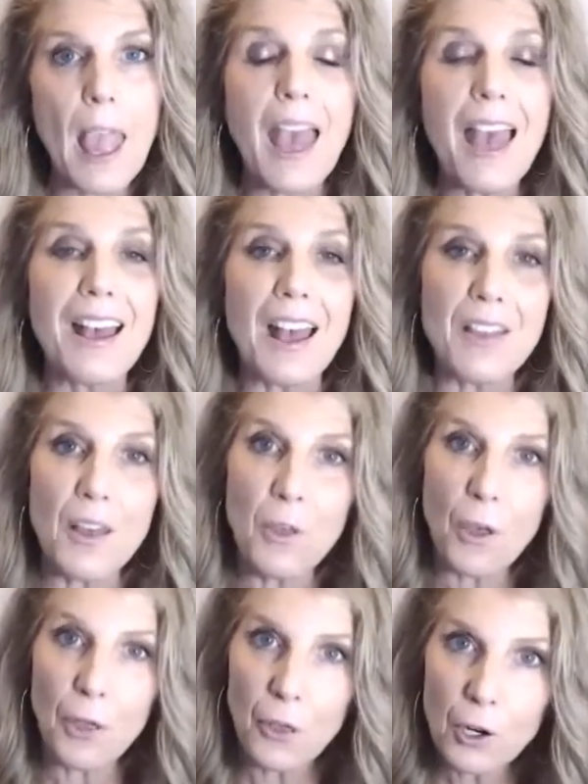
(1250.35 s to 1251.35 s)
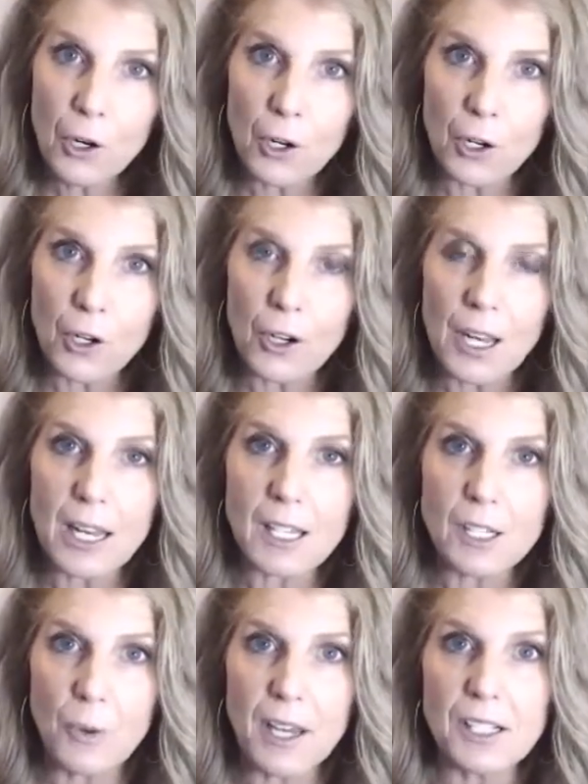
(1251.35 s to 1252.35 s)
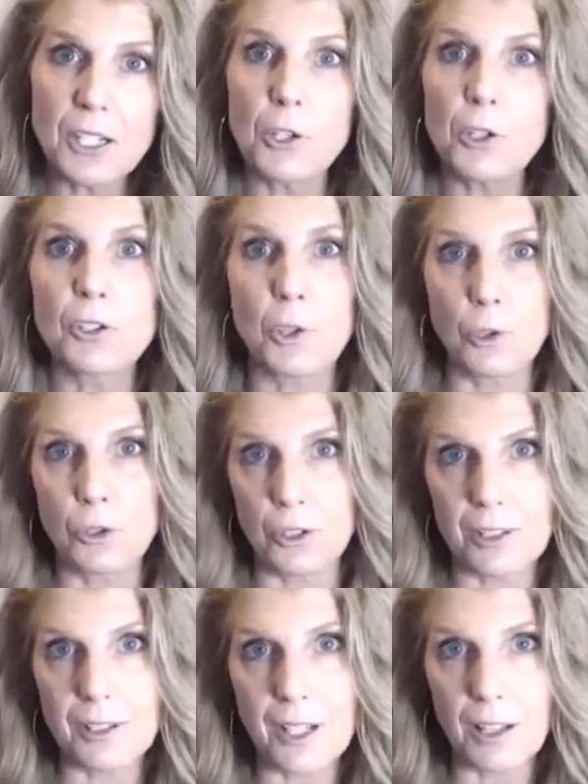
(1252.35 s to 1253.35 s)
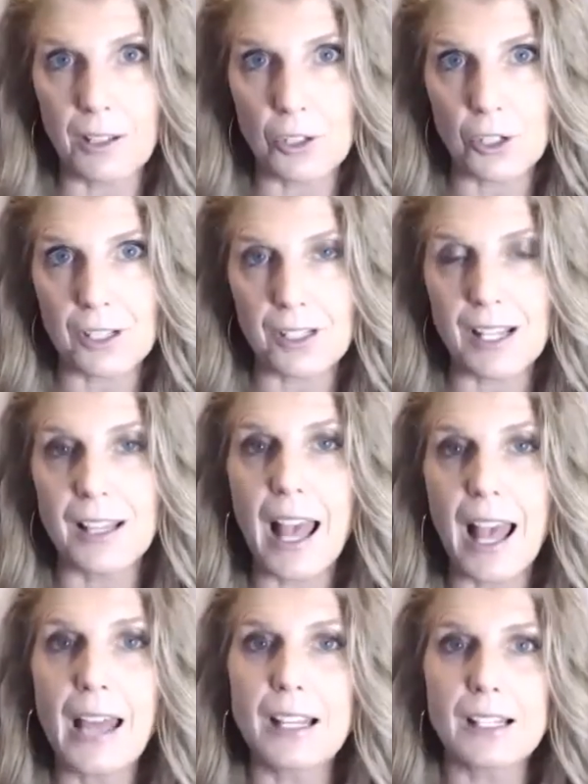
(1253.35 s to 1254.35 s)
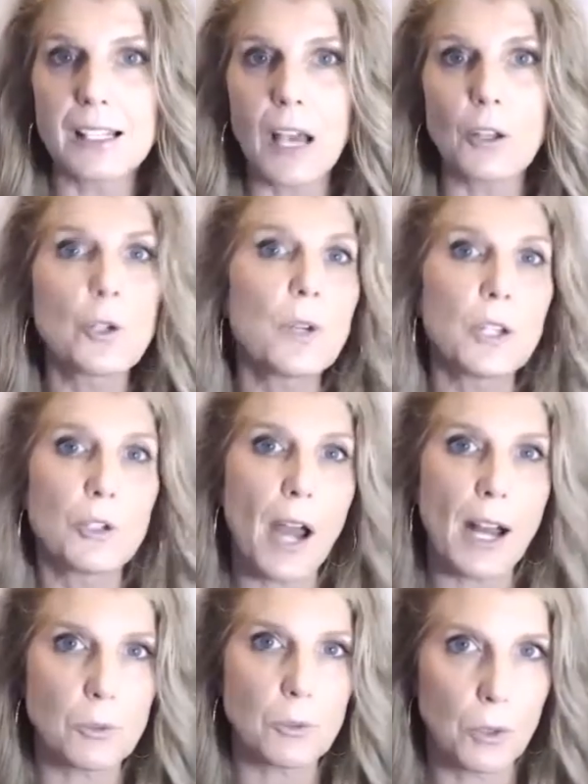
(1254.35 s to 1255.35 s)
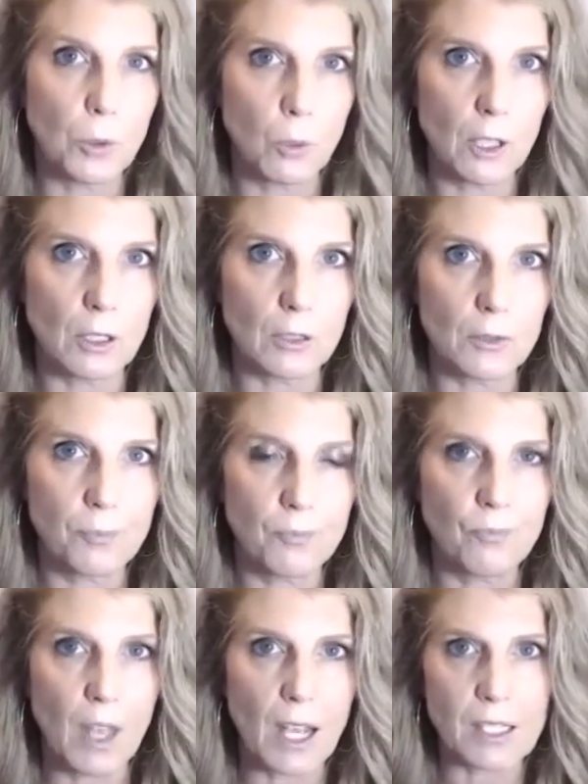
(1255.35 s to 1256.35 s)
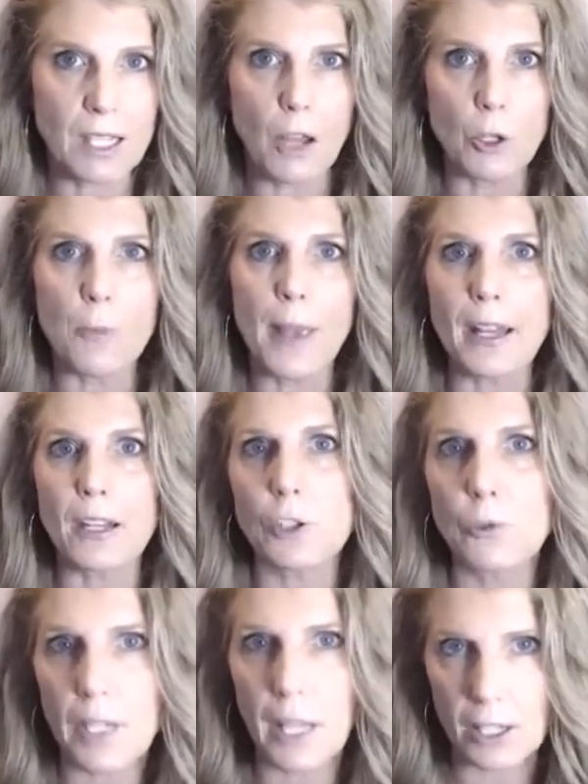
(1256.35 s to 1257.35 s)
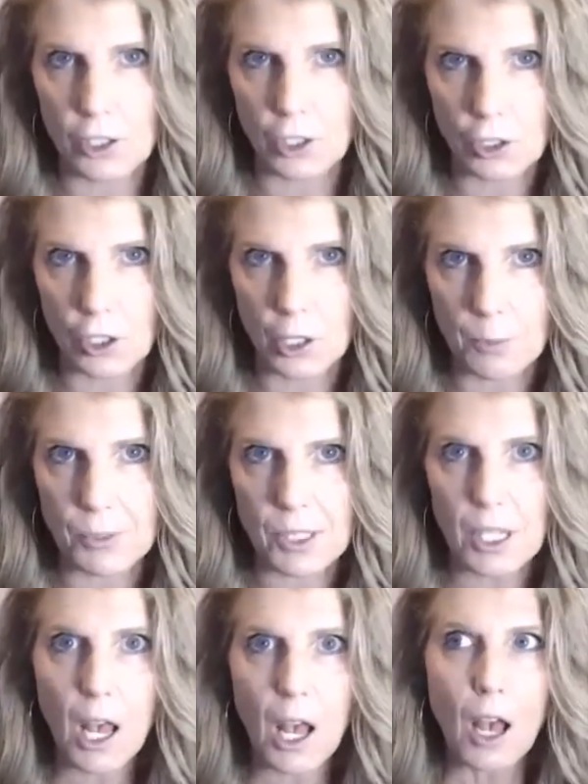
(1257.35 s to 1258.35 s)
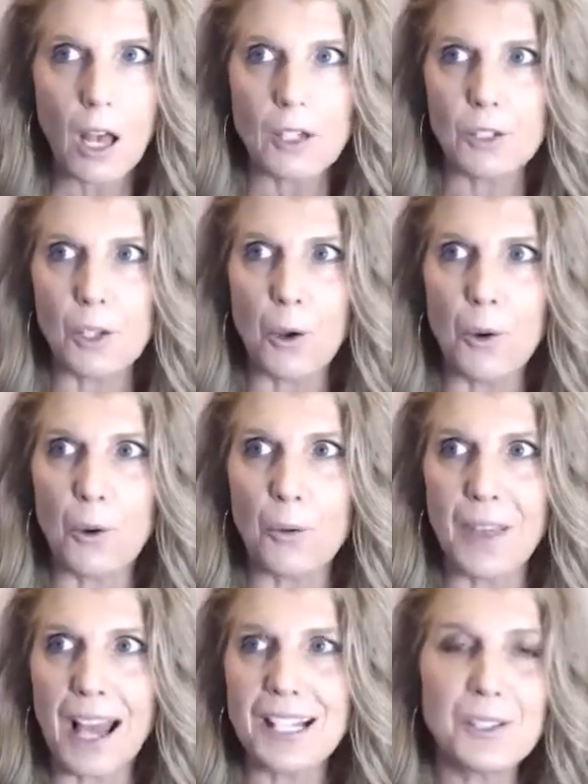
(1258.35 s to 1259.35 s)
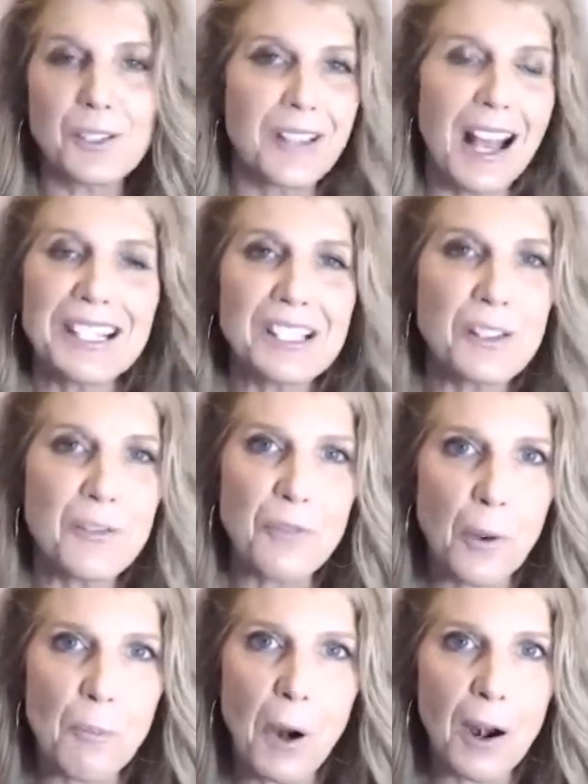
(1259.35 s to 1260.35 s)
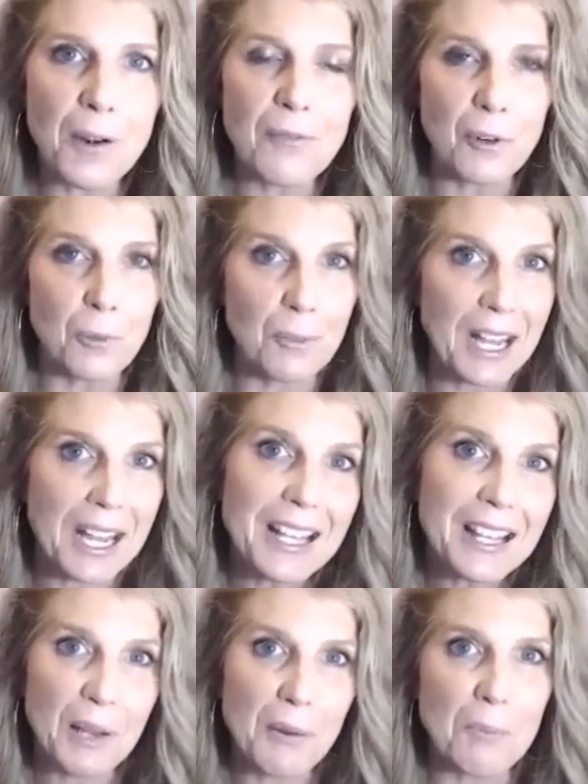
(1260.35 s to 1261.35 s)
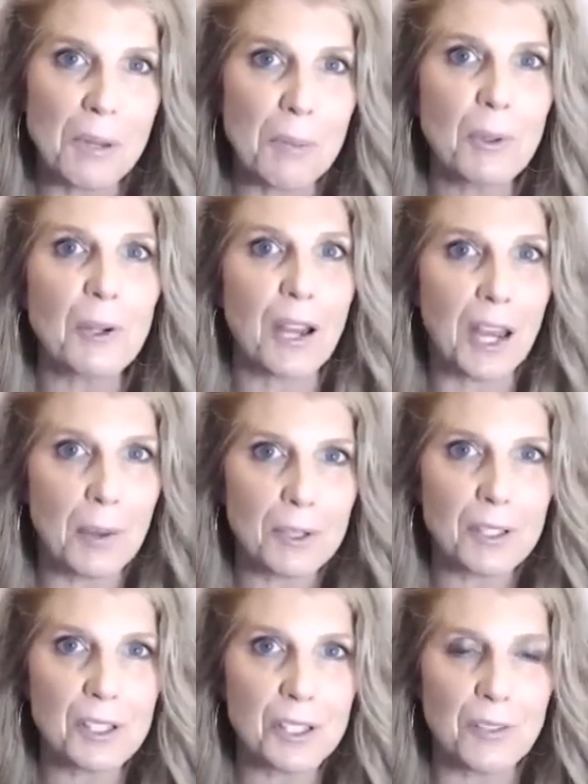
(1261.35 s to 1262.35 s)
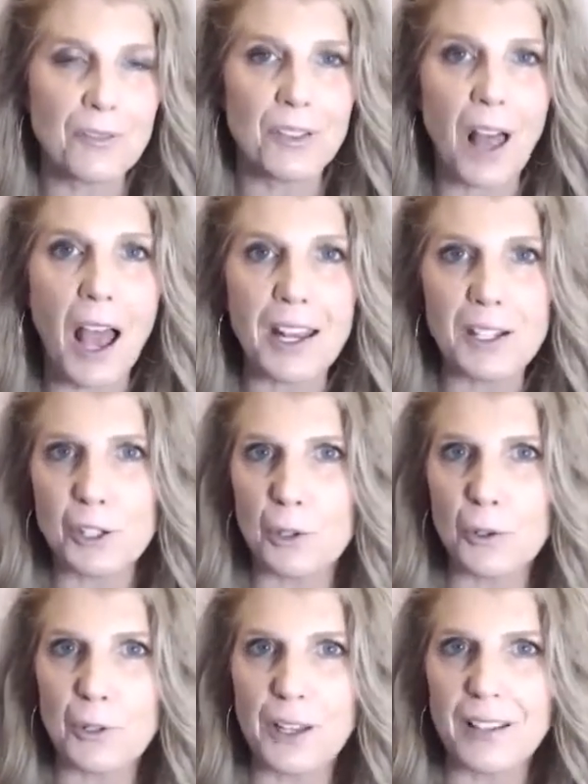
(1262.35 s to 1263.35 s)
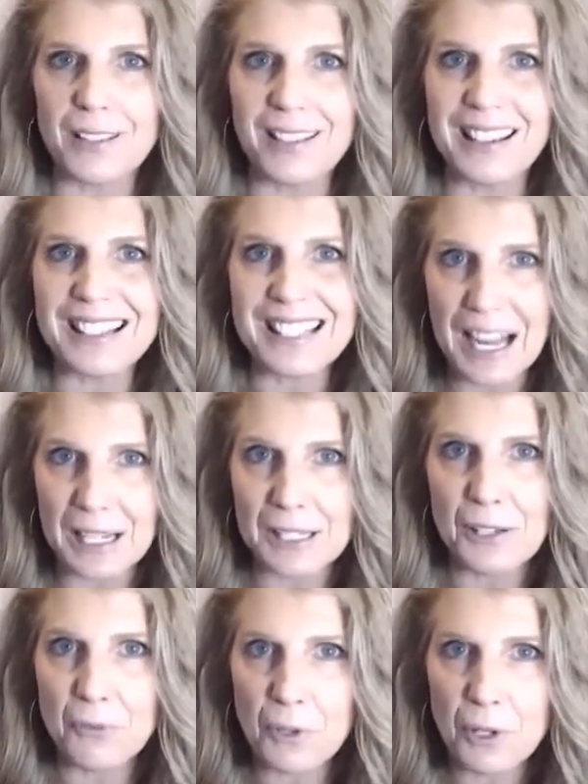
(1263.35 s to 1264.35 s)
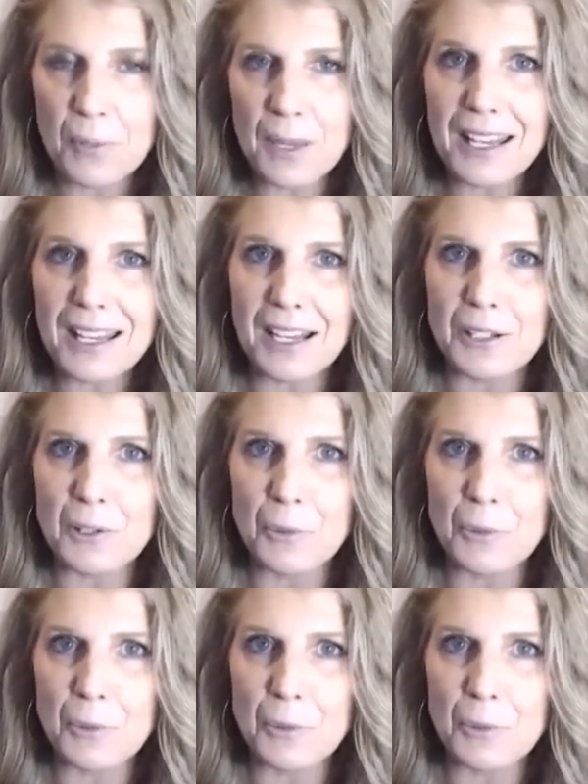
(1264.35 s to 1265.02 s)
And then the third is raising your social intelligence, and that is how you interact with the world. That's how you manage relationships. So that's the fun part for me. Like when people are able to fly and do an intensive with me, and I do wing